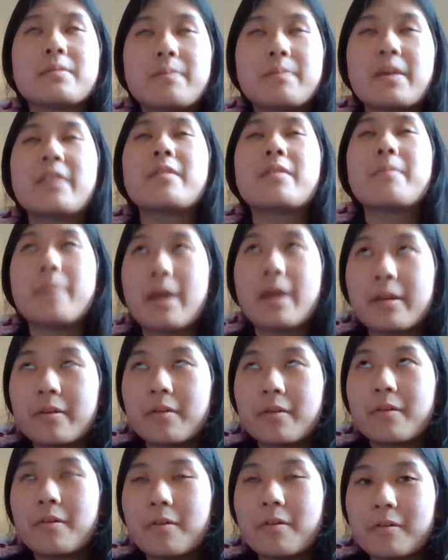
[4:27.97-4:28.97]

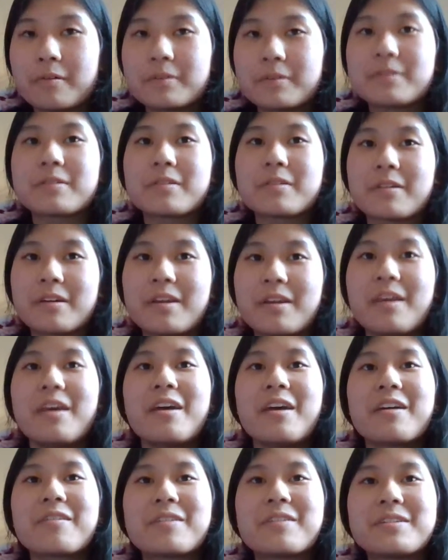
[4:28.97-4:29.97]
mathematical
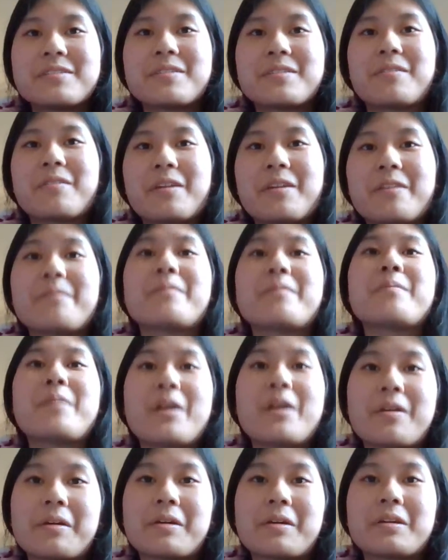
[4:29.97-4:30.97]
cross-curriculum
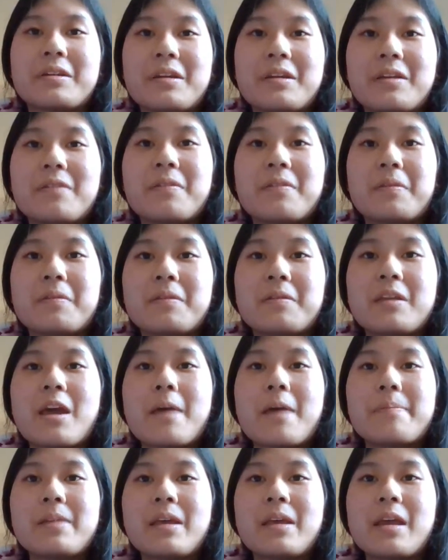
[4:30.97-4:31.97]
priority. Through the
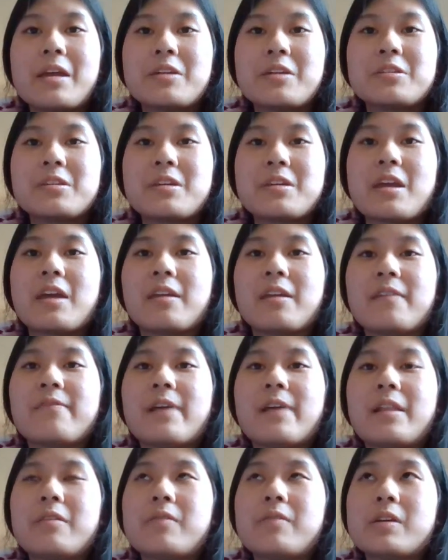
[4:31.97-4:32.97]
application and
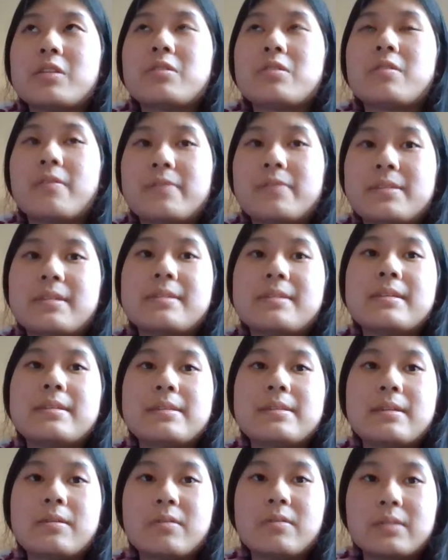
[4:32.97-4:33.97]
evaluation of
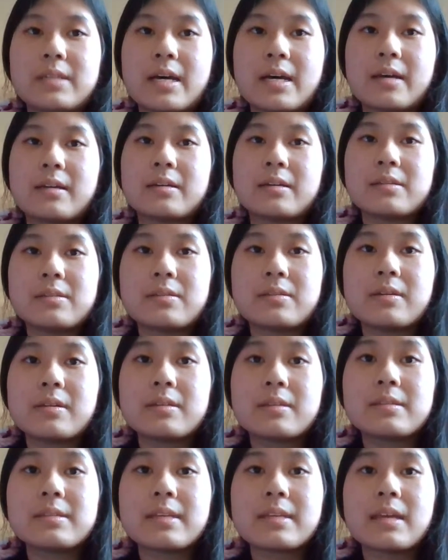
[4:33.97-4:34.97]
statistical data,
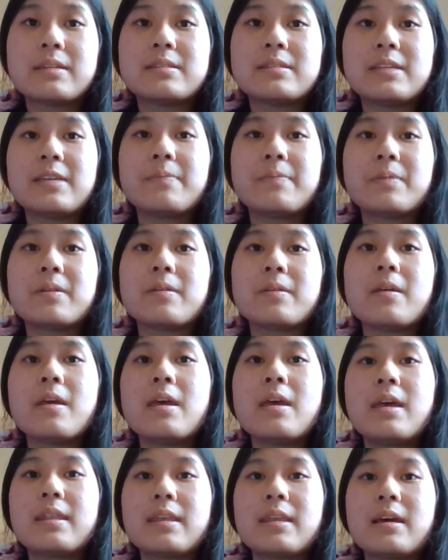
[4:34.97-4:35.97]
students can deepen
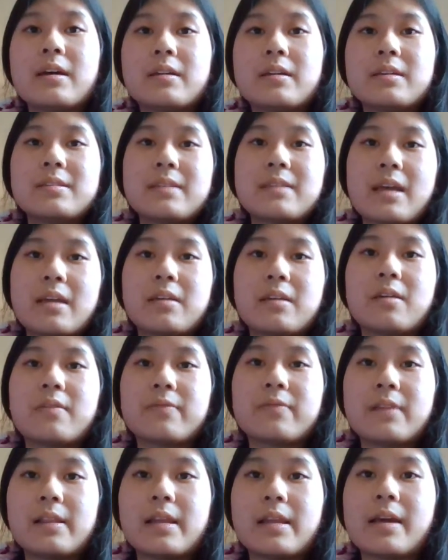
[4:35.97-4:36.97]
their understanding
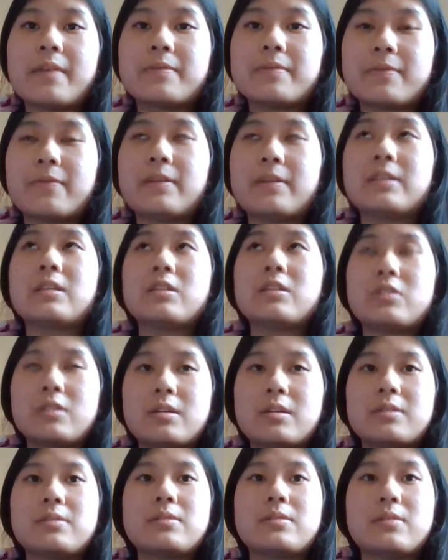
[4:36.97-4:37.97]
of the lives of
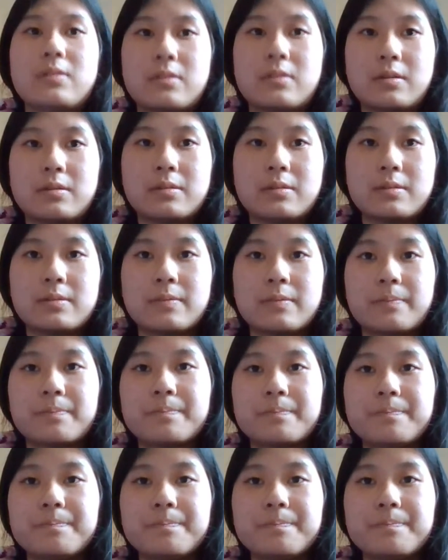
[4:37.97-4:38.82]
Indigenous students.